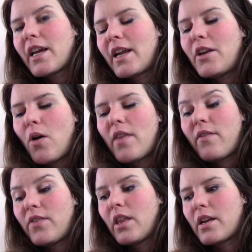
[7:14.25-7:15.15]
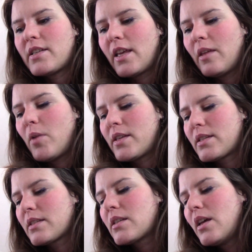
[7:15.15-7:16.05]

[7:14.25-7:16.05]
and I know how they feel on a daily basis.